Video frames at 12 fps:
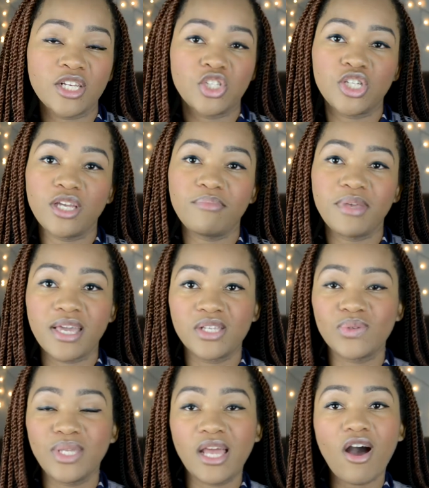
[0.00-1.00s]
sheet because
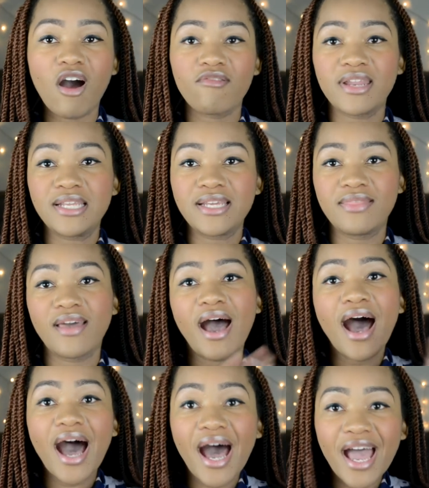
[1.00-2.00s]
we'd already done the
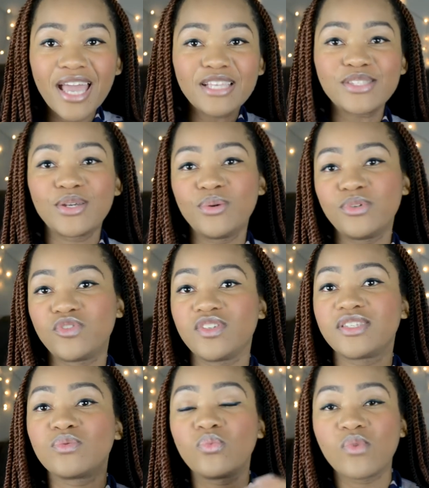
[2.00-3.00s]
I, so it was
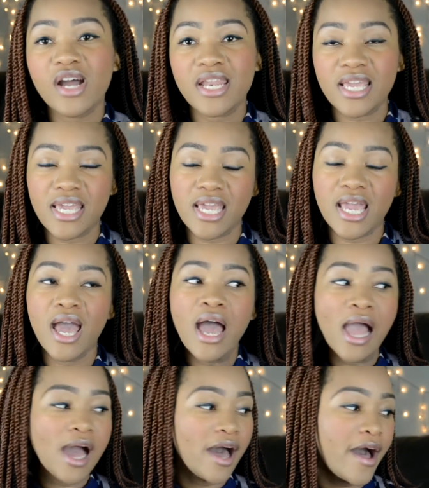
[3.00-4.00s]
just one E,
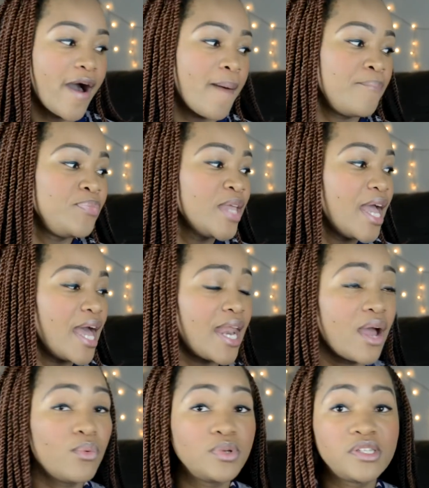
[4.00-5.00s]
um, and
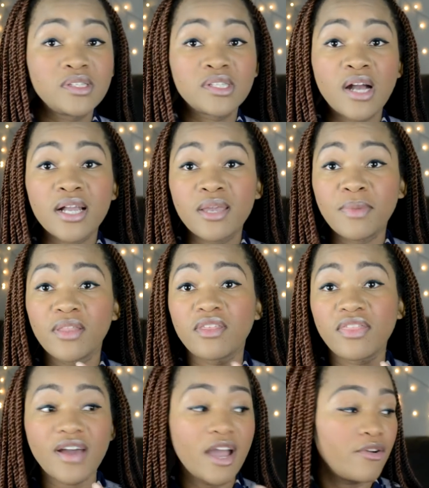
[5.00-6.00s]
I was talking about the
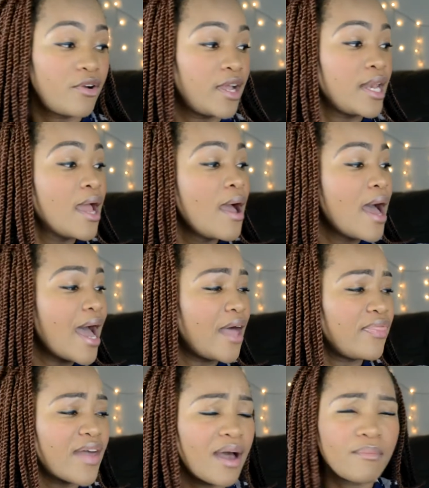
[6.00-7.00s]
thyroid
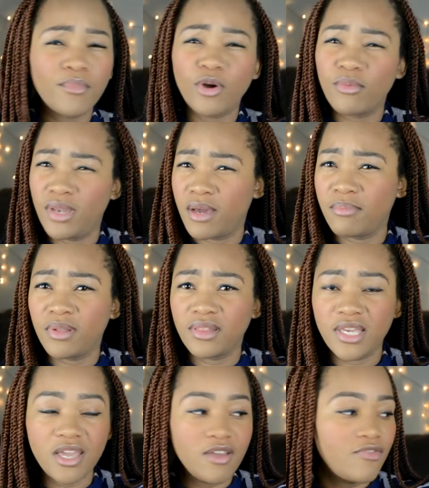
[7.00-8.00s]
at that moment, I
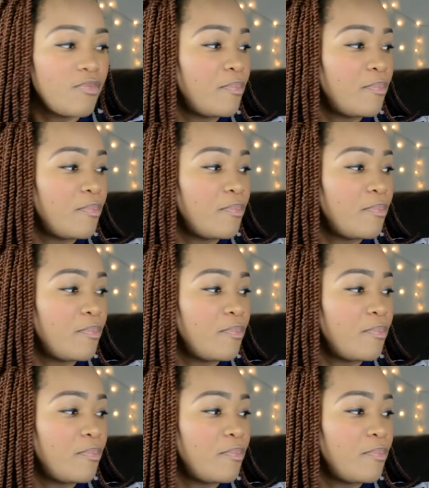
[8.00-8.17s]
believe.